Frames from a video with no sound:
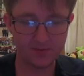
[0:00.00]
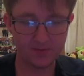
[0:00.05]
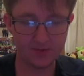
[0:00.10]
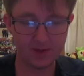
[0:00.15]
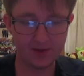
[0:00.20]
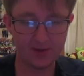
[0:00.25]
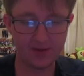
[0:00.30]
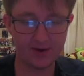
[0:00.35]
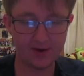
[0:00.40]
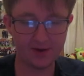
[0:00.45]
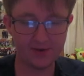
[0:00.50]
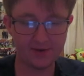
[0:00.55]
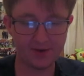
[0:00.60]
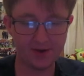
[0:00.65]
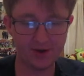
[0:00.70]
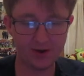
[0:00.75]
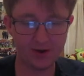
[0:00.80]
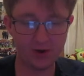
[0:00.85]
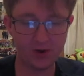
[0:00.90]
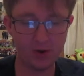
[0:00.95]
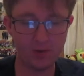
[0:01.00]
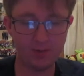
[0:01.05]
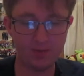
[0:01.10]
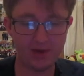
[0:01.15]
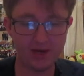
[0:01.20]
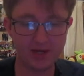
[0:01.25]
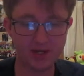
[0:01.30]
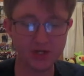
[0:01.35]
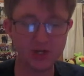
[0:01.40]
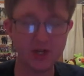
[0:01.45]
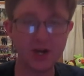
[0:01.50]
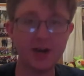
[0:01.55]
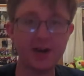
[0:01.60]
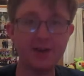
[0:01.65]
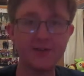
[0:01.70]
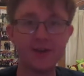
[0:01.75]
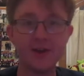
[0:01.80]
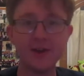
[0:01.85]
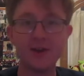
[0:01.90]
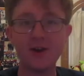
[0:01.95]
And there's all my
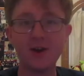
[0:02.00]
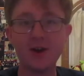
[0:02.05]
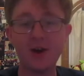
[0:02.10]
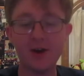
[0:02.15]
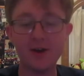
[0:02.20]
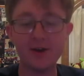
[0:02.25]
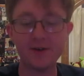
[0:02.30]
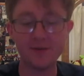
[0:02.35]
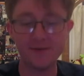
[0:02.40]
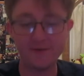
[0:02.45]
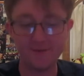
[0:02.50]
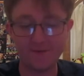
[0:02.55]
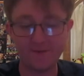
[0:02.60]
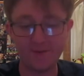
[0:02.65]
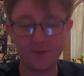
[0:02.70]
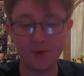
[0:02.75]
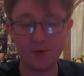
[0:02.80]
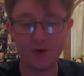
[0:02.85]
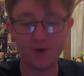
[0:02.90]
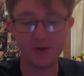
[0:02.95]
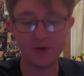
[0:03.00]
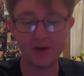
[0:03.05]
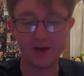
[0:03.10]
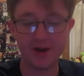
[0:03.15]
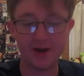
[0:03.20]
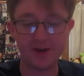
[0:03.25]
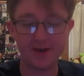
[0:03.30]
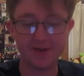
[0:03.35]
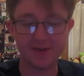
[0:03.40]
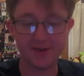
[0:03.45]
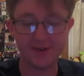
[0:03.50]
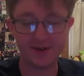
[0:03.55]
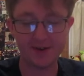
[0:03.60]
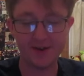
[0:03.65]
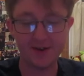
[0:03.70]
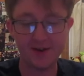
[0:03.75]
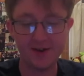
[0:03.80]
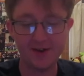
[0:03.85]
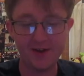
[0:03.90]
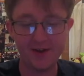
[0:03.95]
shinies I caught for you guys. And
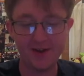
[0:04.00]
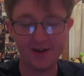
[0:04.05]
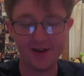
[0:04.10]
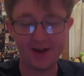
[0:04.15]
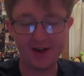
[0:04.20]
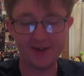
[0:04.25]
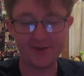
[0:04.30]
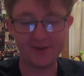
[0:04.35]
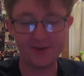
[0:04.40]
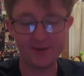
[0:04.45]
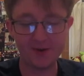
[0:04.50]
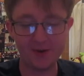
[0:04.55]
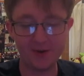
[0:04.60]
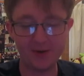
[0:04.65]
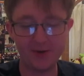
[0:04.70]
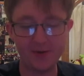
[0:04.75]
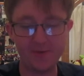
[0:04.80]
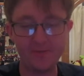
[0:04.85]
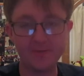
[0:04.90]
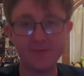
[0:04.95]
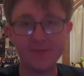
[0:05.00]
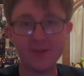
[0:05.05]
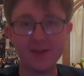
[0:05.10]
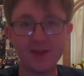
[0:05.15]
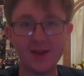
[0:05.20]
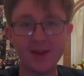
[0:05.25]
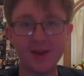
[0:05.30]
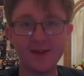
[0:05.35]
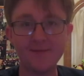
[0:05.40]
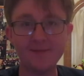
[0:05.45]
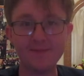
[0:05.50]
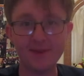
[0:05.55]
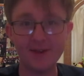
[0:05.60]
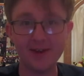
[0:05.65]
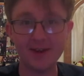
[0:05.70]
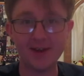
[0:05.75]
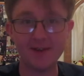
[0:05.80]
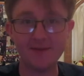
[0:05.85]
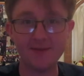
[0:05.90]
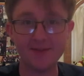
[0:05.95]
as a total, it
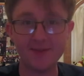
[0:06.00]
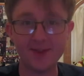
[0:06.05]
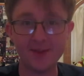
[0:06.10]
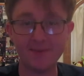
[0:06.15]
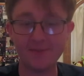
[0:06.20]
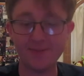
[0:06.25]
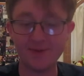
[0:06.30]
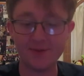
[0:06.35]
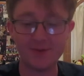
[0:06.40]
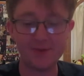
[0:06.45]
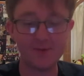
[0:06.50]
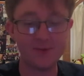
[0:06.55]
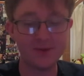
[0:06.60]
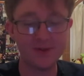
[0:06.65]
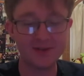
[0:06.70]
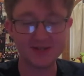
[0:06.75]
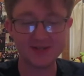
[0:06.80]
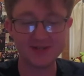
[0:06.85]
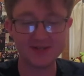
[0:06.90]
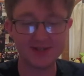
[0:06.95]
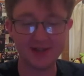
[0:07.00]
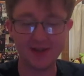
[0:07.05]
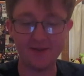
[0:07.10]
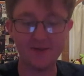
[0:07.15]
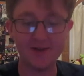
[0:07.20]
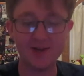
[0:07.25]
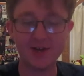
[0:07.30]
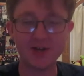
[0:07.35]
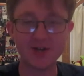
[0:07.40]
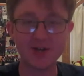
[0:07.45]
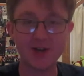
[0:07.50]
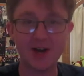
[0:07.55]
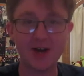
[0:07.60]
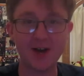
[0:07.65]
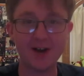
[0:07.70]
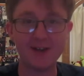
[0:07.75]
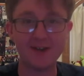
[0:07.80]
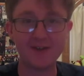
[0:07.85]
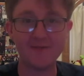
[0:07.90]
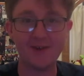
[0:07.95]
evens up to 70
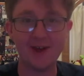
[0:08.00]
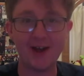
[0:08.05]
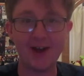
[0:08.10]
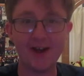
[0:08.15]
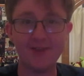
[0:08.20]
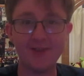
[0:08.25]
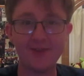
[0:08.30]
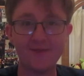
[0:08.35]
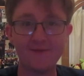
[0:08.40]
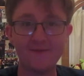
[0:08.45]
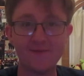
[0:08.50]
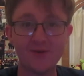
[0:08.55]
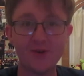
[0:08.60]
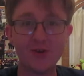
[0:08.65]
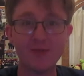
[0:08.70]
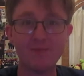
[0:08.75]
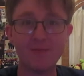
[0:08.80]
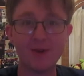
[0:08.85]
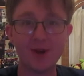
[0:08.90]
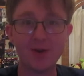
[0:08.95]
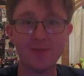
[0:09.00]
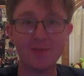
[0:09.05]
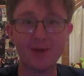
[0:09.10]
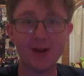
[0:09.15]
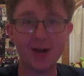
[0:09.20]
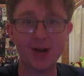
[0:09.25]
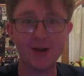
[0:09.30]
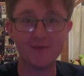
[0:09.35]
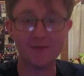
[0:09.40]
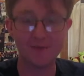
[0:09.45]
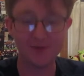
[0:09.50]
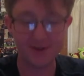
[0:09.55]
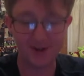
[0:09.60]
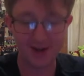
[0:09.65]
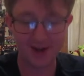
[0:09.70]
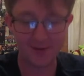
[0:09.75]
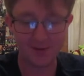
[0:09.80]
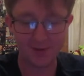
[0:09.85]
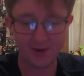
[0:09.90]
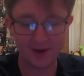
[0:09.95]
shinies if I add the first bundle I got from
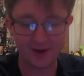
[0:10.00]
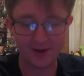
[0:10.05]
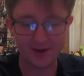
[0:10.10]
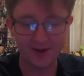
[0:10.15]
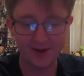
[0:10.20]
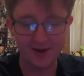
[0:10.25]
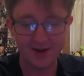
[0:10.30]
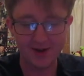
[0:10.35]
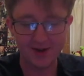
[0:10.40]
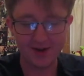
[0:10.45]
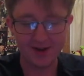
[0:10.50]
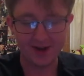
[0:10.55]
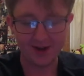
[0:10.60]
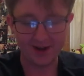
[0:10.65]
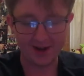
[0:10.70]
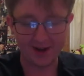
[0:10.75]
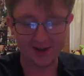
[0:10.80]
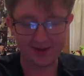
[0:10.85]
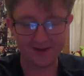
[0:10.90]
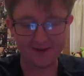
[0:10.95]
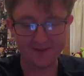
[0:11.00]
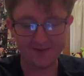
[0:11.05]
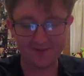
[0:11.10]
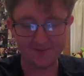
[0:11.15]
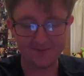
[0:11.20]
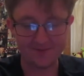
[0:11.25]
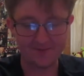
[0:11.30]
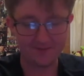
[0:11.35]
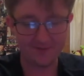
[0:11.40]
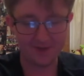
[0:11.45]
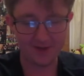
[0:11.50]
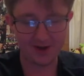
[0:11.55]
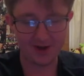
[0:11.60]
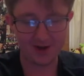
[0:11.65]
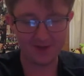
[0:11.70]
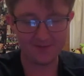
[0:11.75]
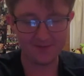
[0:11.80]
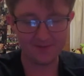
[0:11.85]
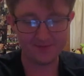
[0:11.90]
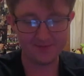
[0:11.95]
day 1. And, you
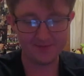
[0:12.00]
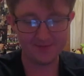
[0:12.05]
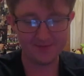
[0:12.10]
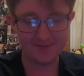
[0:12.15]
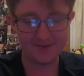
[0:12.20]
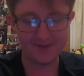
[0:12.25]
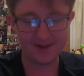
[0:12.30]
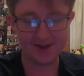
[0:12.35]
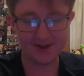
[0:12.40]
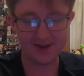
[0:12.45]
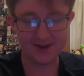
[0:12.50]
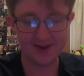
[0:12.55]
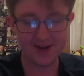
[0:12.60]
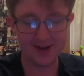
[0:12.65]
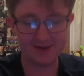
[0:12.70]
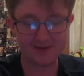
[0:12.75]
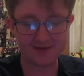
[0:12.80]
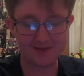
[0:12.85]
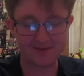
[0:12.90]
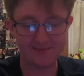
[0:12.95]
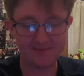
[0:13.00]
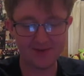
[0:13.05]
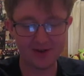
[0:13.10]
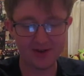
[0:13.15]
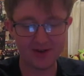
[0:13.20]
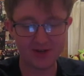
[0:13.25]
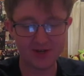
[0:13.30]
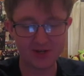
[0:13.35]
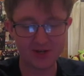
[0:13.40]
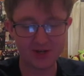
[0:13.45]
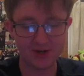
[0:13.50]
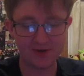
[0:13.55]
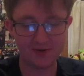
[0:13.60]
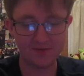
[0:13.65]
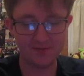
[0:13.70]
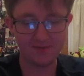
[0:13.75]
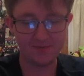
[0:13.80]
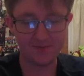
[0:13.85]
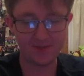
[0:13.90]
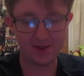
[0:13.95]
know, second day was very
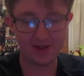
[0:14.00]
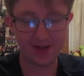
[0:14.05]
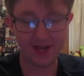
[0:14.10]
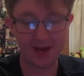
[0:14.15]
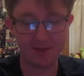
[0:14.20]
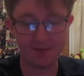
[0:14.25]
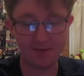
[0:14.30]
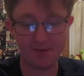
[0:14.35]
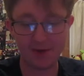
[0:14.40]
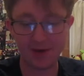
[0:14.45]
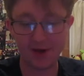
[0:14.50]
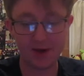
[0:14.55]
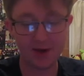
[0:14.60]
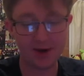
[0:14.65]
chill. I can't believe I got